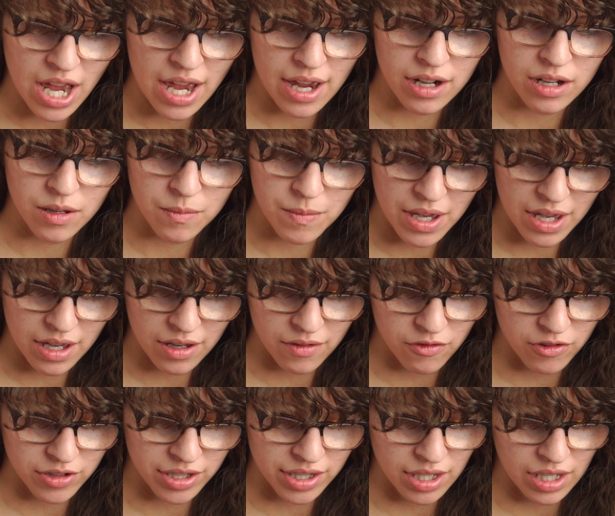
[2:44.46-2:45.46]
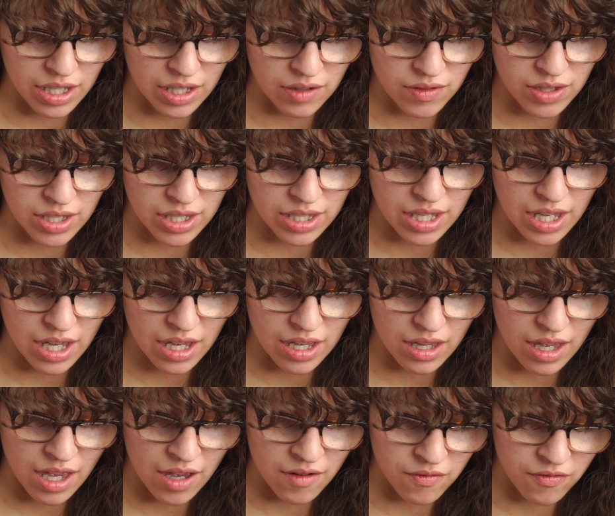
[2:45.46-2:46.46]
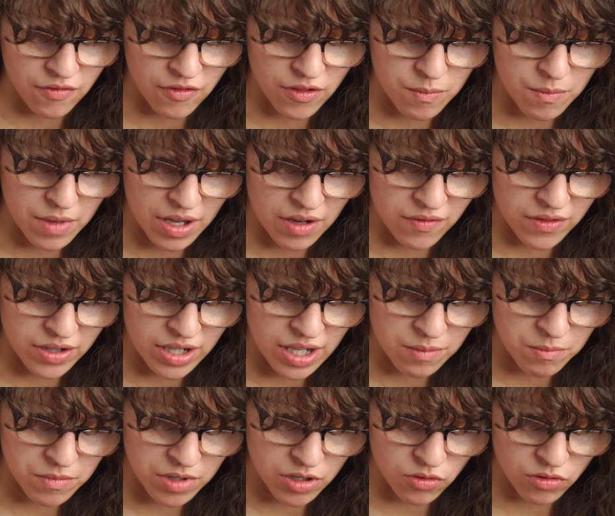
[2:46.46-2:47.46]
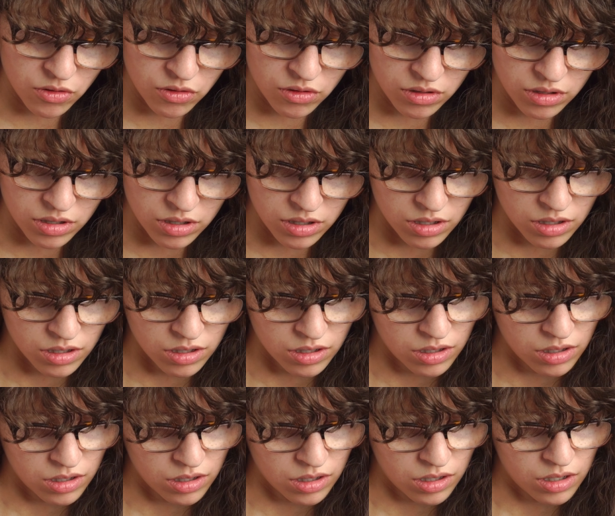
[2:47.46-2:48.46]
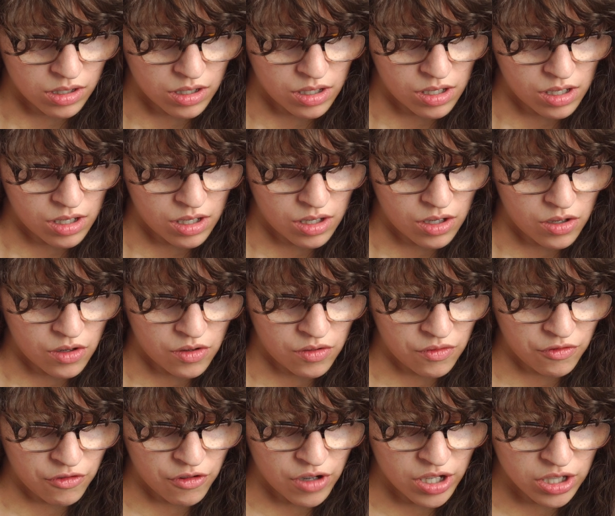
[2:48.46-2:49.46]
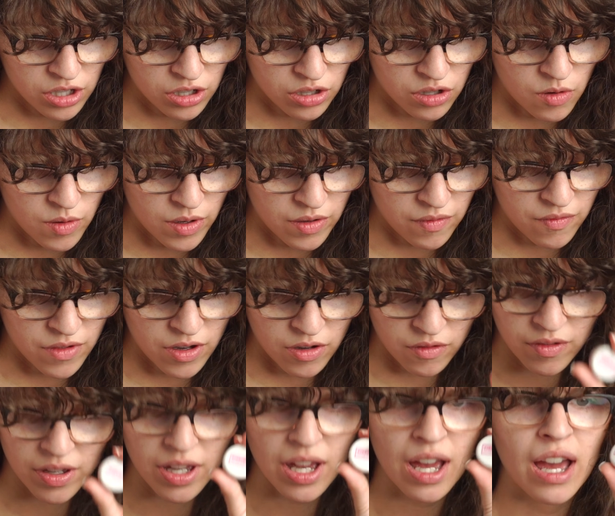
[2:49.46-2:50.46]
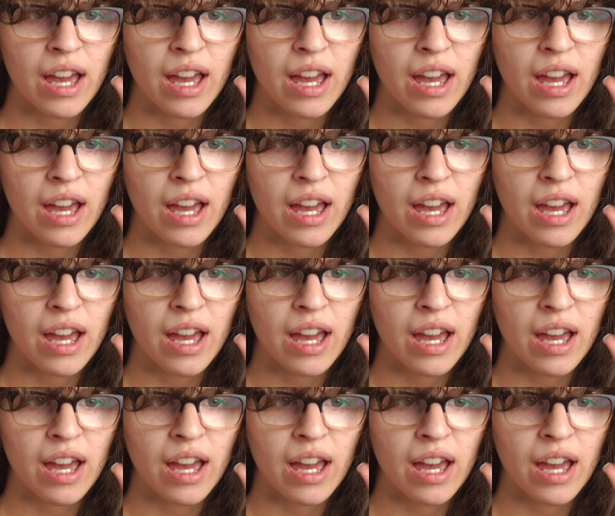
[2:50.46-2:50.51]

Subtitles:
item I have received is from Everyday Minerals. Fresh glowing velvet